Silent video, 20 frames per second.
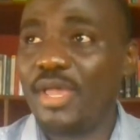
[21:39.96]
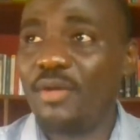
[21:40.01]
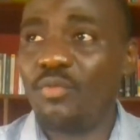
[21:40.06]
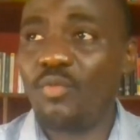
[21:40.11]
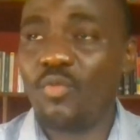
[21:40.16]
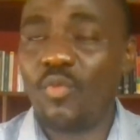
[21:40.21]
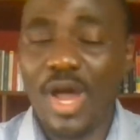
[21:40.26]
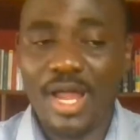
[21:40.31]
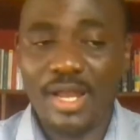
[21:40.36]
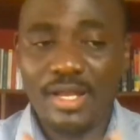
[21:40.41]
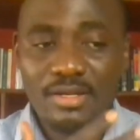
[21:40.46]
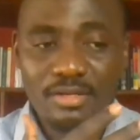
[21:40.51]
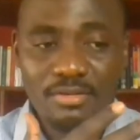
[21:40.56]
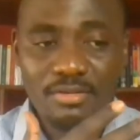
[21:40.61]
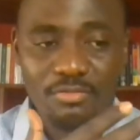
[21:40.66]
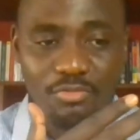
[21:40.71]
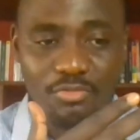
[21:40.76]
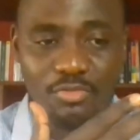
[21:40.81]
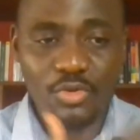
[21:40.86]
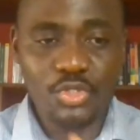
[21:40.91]

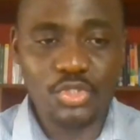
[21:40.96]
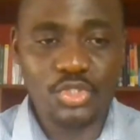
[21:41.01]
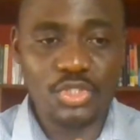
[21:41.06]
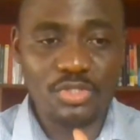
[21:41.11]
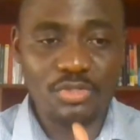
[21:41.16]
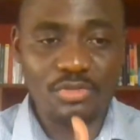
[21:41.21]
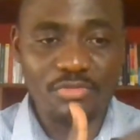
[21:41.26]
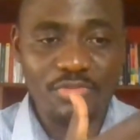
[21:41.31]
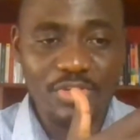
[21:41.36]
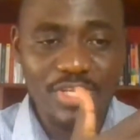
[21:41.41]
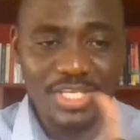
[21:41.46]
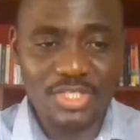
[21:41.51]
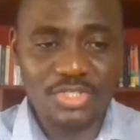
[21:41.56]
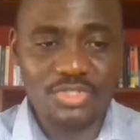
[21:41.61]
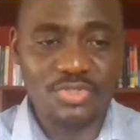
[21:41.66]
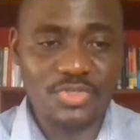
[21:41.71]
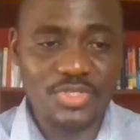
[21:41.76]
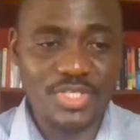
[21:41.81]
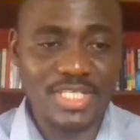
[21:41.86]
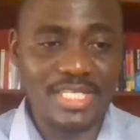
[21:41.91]
one version of
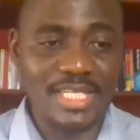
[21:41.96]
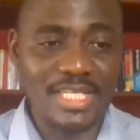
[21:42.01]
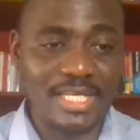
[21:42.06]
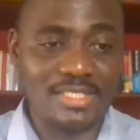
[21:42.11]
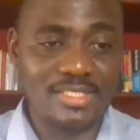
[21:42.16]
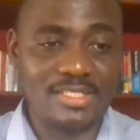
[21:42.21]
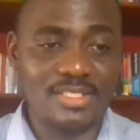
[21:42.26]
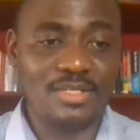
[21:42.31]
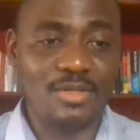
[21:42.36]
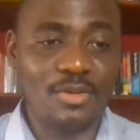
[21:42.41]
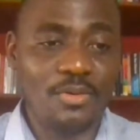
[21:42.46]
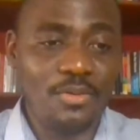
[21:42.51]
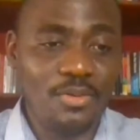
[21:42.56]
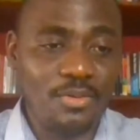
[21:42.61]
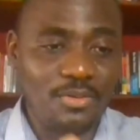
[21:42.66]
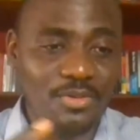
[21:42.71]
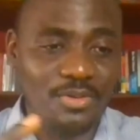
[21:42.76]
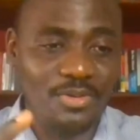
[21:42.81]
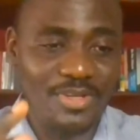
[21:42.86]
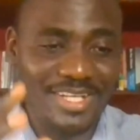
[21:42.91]
history that
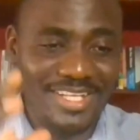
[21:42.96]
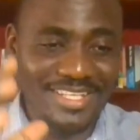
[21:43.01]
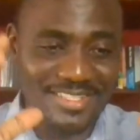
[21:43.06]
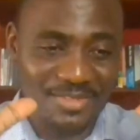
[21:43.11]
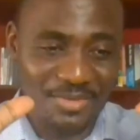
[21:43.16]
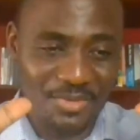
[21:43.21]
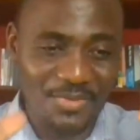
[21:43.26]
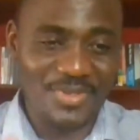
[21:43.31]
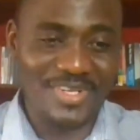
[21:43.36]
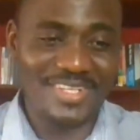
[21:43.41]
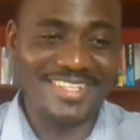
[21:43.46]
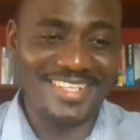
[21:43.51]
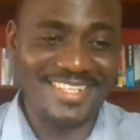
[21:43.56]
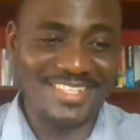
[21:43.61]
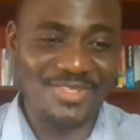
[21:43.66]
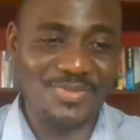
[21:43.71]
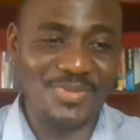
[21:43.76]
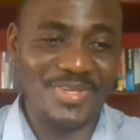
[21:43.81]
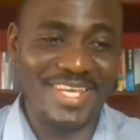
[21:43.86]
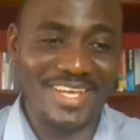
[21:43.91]
all as
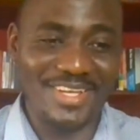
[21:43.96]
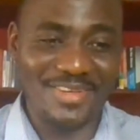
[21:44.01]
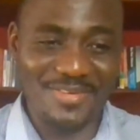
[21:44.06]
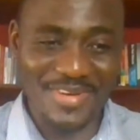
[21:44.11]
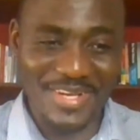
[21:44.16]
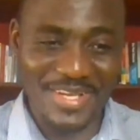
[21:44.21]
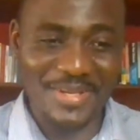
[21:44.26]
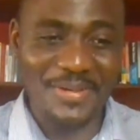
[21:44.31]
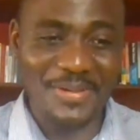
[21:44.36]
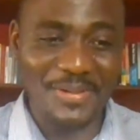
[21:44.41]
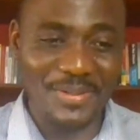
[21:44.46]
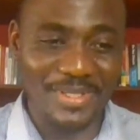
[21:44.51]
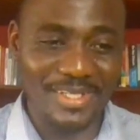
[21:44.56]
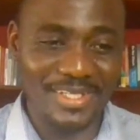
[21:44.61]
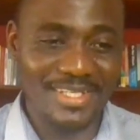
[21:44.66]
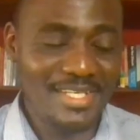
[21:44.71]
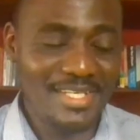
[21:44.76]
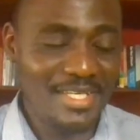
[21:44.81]
Rwandans we agree on,